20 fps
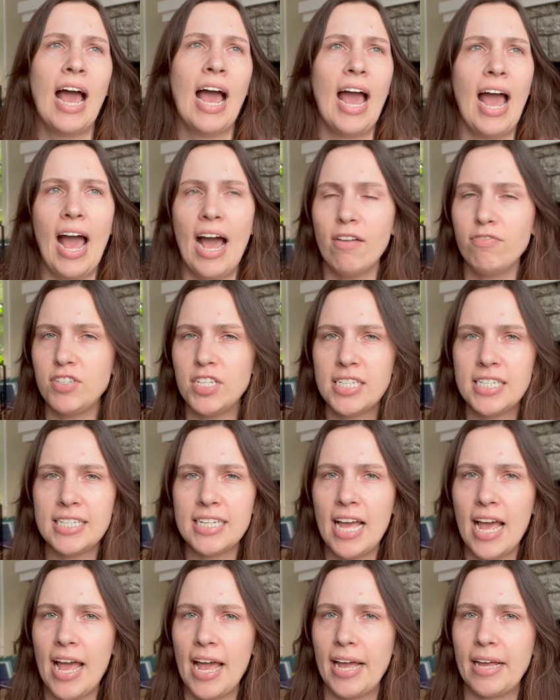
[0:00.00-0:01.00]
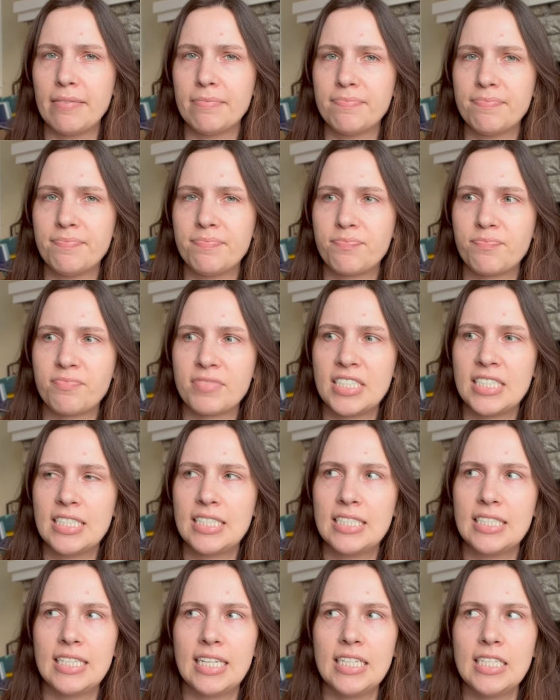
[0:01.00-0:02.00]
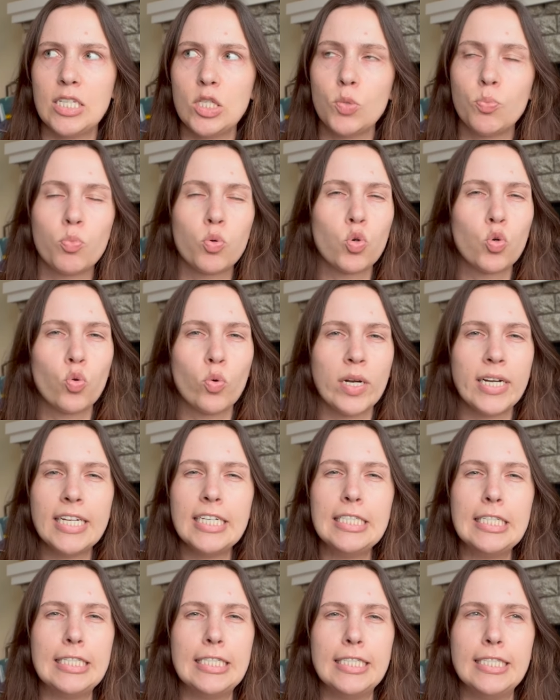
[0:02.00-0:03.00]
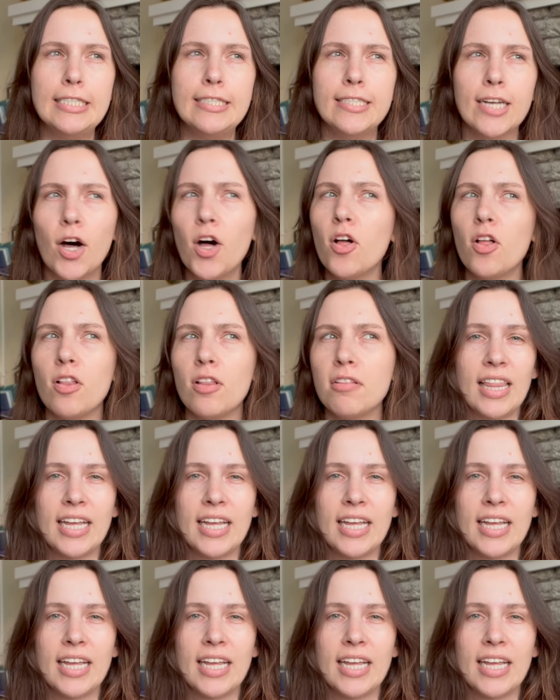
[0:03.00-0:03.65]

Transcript: Have to say, this is pretty dull.